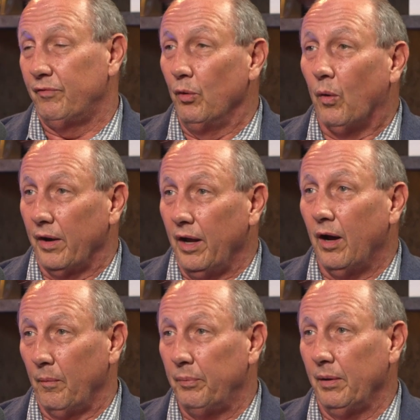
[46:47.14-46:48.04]
If you want to
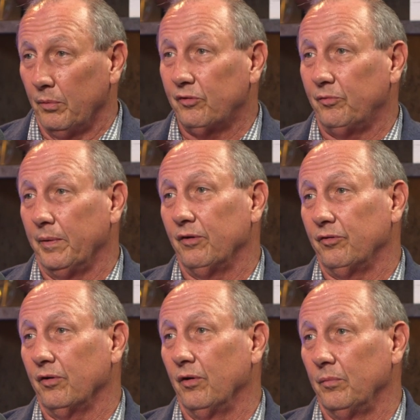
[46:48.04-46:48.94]
help people
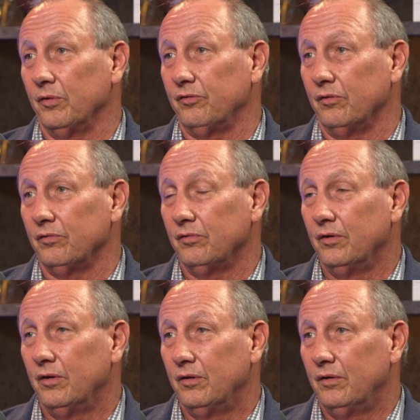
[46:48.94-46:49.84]
experiencing homelessness,
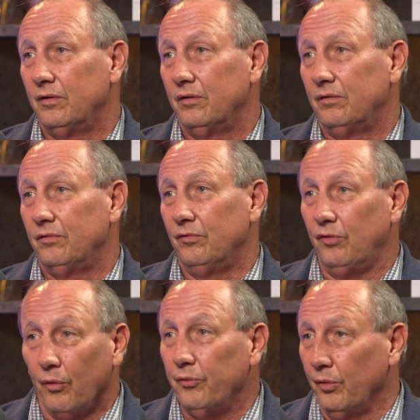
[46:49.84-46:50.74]

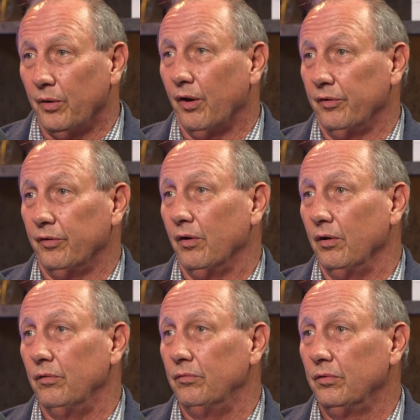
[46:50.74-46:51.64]
don't do it on your
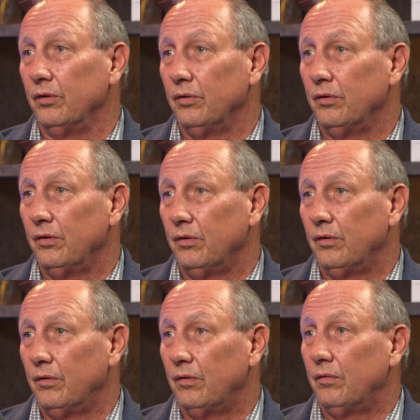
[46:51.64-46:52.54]
own.
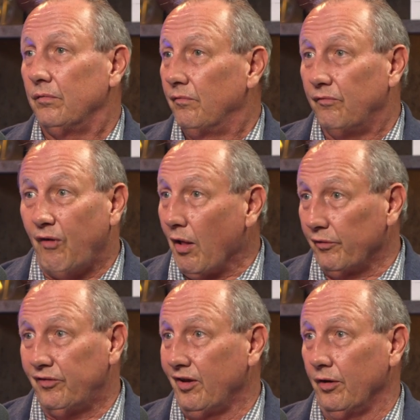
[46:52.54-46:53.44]

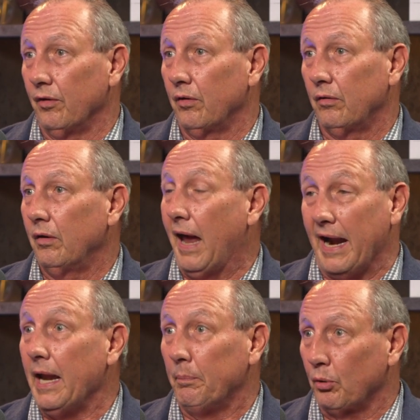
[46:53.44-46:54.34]
Volunteer
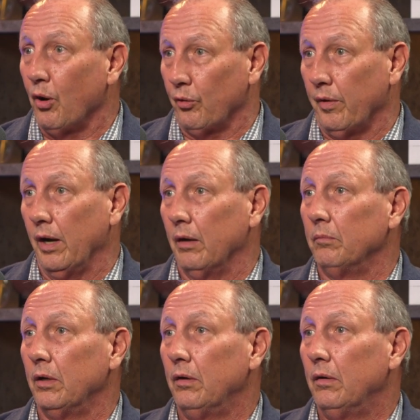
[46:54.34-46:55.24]
at a
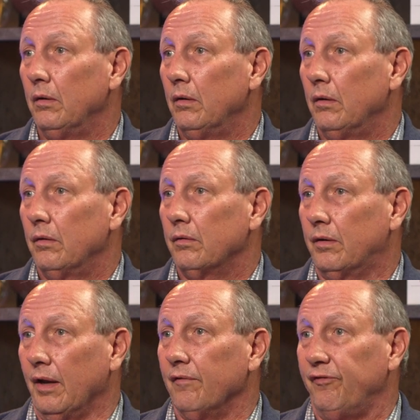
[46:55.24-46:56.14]
program.
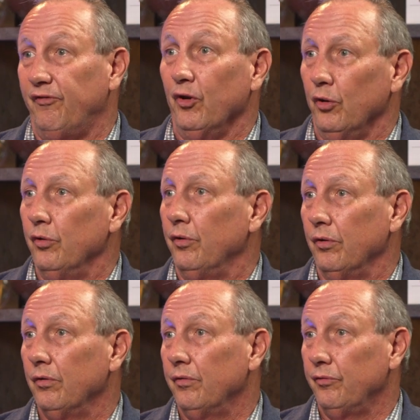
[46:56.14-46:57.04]
Give food
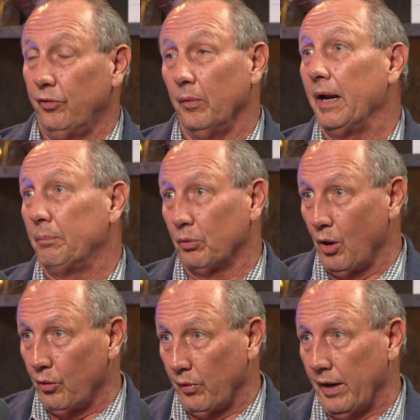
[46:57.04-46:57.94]
to a
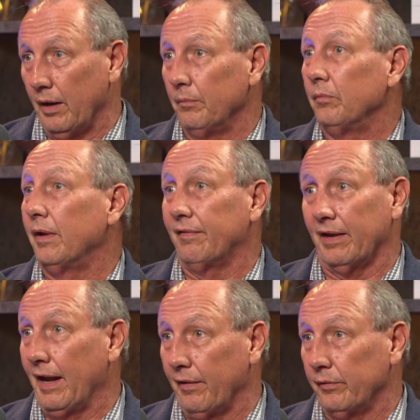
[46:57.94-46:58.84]
program like the
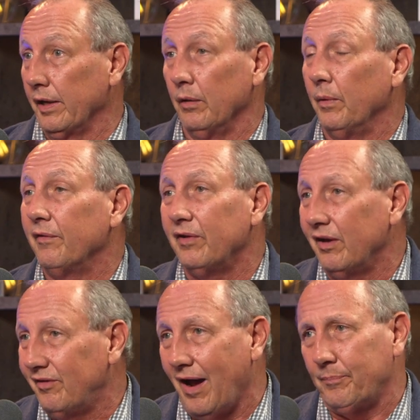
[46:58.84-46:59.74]
Gathering Inn. We have an
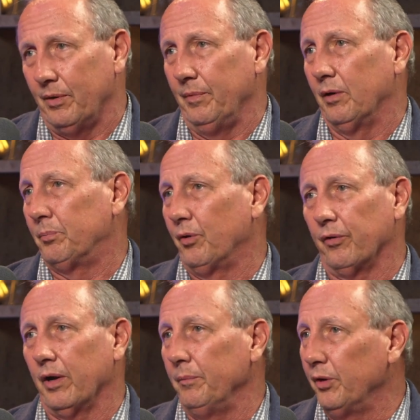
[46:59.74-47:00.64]
Adopt a Meal program.